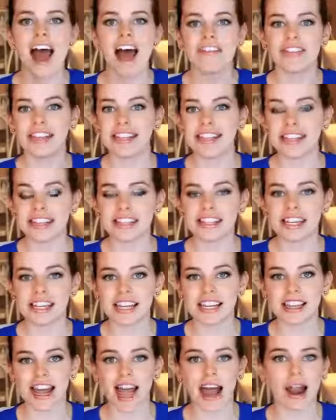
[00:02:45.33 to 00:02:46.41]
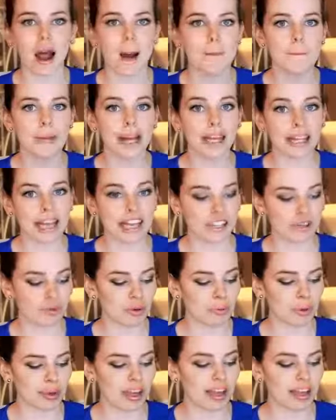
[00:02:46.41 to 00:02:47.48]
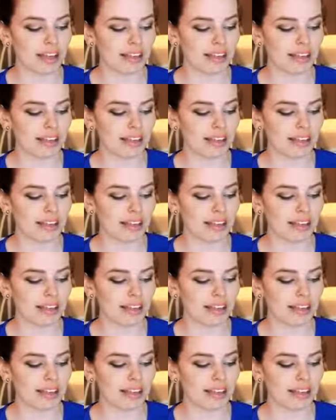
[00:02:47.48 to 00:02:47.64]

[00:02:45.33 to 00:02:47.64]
And this is the tea that my guess would be